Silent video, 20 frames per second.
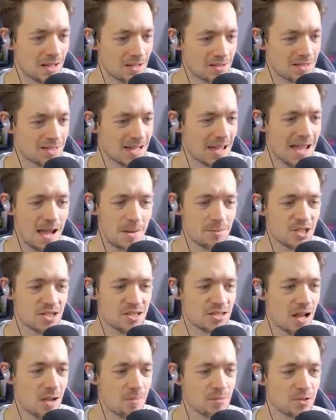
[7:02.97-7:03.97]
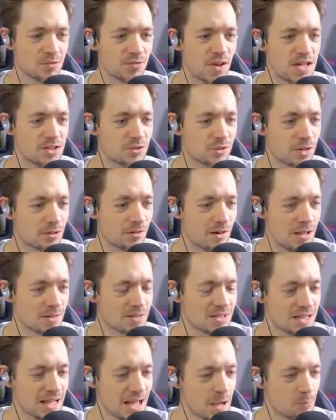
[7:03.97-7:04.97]
today I'm just I'm just venturing around
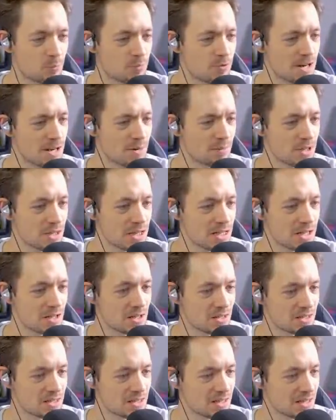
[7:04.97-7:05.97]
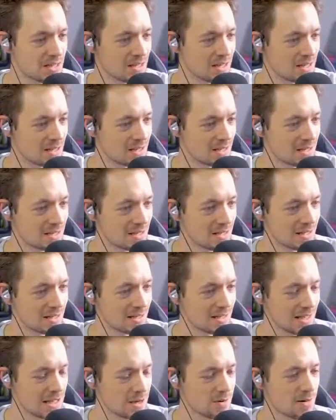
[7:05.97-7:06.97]
seeing how pretty everything looks.
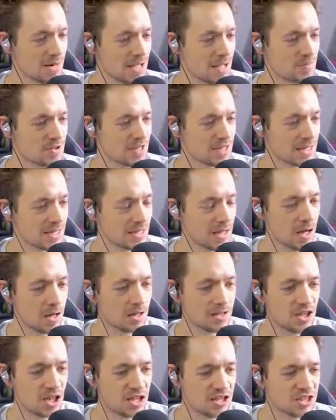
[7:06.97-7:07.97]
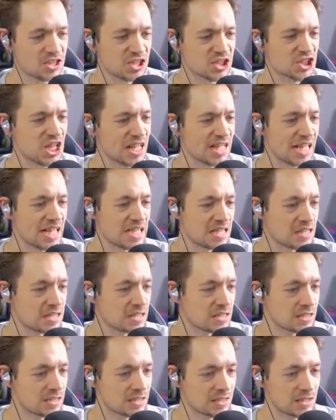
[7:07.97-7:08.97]
Here I am thinking, oh, they're
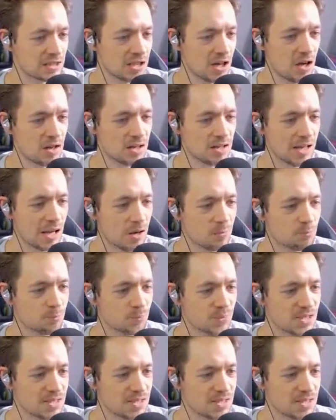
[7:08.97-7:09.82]
chickens. Oh, look how